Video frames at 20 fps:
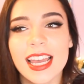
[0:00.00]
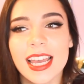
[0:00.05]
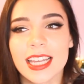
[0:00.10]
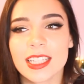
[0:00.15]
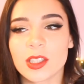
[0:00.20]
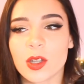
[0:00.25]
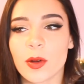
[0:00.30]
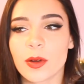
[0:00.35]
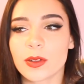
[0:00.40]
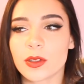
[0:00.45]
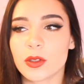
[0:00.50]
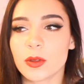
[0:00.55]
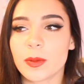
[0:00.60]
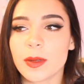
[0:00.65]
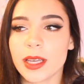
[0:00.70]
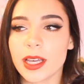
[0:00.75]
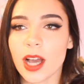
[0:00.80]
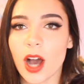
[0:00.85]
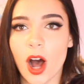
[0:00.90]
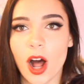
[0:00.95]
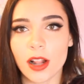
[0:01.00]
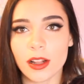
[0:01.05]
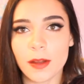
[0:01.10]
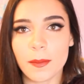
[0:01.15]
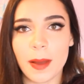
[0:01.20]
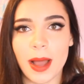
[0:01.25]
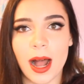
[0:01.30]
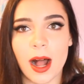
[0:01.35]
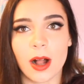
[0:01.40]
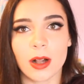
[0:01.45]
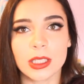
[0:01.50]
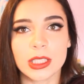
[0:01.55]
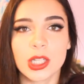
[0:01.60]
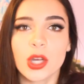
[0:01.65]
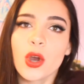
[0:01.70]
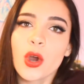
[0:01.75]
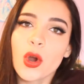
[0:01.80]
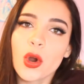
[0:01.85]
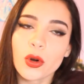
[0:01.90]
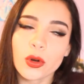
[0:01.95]
It's going to be all about
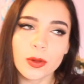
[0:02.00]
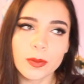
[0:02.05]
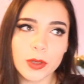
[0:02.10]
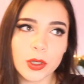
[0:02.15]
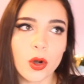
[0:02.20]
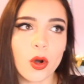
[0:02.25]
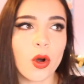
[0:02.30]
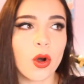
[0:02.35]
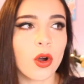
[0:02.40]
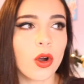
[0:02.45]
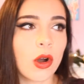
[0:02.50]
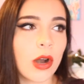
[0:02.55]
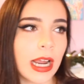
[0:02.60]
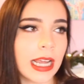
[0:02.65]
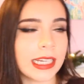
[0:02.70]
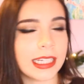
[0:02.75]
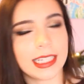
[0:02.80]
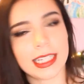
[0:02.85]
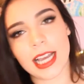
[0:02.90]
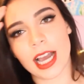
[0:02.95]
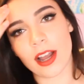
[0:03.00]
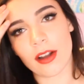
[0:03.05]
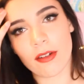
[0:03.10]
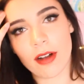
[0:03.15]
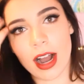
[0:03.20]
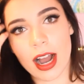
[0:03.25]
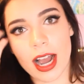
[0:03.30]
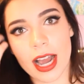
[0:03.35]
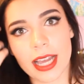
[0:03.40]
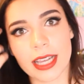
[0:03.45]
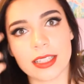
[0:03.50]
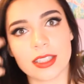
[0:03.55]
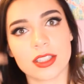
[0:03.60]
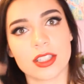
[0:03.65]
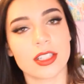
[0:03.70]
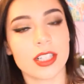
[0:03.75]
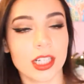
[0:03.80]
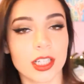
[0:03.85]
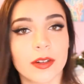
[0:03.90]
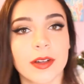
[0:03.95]
room decor and DIYs
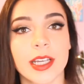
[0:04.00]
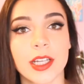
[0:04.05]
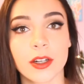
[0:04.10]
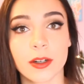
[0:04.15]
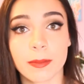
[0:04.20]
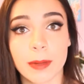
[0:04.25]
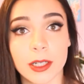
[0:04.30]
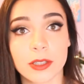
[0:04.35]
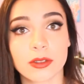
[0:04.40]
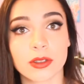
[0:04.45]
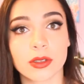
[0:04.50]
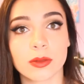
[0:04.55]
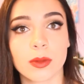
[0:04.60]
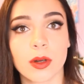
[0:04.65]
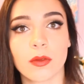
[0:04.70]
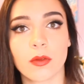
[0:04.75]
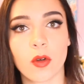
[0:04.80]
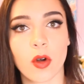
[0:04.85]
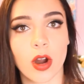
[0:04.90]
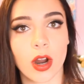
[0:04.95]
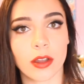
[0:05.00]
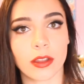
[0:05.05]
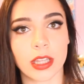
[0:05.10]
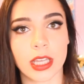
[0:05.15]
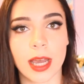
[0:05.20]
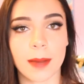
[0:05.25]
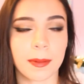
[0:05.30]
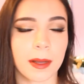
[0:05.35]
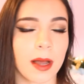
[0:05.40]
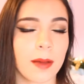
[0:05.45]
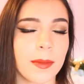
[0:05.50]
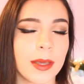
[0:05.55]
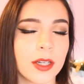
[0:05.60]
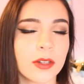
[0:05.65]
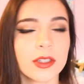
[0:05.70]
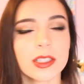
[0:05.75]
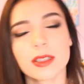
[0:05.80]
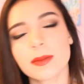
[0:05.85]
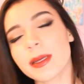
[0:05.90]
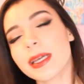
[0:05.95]
to decorate your bedroom for the upcoming
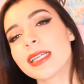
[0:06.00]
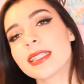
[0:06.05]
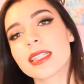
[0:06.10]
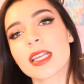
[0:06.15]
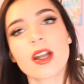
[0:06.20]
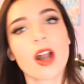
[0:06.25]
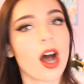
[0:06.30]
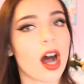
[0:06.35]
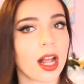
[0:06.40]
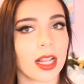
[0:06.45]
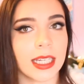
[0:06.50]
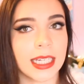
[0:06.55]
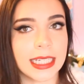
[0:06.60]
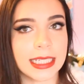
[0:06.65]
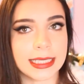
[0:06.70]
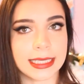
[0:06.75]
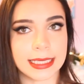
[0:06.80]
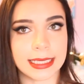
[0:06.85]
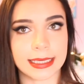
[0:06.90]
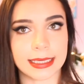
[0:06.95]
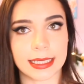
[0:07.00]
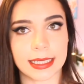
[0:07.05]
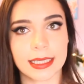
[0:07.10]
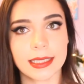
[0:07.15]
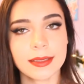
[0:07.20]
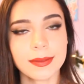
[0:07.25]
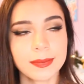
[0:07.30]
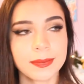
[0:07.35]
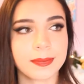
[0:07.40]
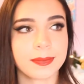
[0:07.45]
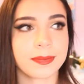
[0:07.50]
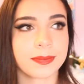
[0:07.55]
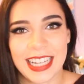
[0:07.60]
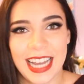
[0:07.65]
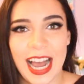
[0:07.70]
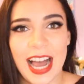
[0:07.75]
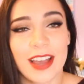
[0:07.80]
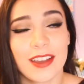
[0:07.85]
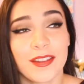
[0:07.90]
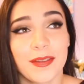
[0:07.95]
Christmas and holiday season.
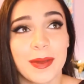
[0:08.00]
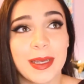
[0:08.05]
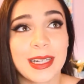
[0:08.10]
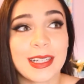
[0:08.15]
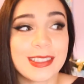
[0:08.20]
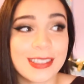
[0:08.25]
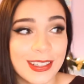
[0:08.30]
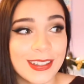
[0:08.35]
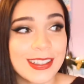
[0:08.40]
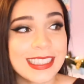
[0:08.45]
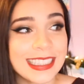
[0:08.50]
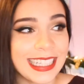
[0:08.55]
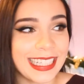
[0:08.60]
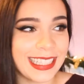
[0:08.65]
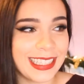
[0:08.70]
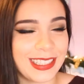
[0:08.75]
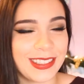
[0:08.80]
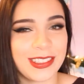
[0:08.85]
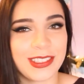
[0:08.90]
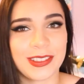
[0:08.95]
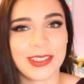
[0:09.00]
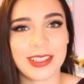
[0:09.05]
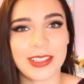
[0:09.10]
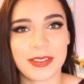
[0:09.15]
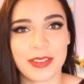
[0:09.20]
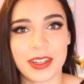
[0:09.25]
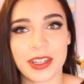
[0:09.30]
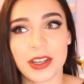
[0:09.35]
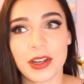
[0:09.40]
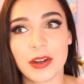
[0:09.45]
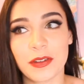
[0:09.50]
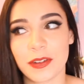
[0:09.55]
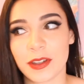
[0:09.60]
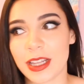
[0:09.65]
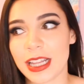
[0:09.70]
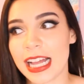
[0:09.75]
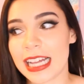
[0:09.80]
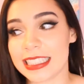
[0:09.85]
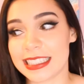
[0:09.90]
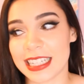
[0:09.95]
Yeah, I've been so excited to do this video for the
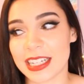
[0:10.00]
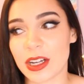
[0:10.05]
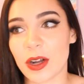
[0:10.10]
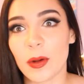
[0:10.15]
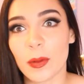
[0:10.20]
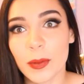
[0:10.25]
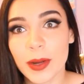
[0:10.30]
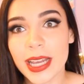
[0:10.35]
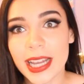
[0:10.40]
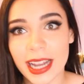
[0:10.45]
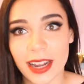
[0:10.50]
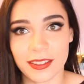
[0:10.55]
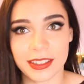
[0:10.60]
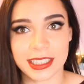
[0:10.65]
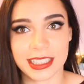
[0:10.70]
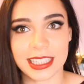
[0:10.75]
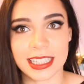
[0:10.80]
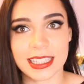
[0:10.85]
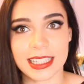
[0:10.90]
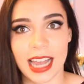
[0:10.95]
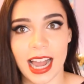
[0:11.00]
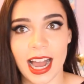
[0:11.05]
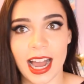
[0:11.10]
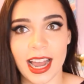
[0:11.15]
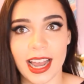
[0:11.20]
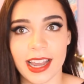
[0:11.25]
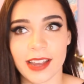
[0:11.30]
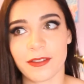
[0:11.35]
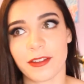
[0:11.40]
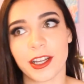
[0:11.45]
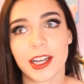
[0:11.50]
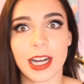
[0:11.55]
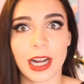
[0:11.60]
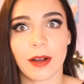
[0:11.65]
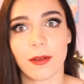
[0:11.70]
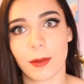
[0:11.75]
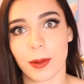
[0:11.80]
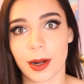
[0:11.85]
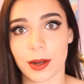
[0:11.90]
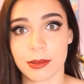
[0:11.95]
last like week ever since I figured
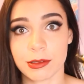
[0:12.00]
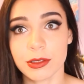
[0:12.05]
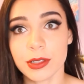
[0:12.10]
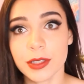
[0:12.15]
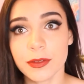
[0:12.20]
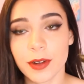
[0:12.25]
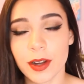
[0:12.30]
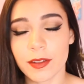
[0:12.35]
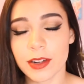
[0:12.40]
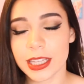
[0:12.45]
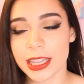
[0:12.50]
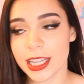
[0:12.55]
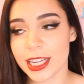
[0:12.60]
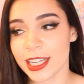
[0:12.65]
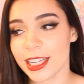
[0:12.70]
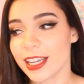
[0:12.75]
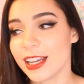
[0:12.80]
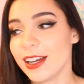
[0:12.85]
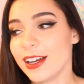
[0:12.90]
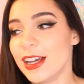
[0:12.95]
out what I was doing for everything.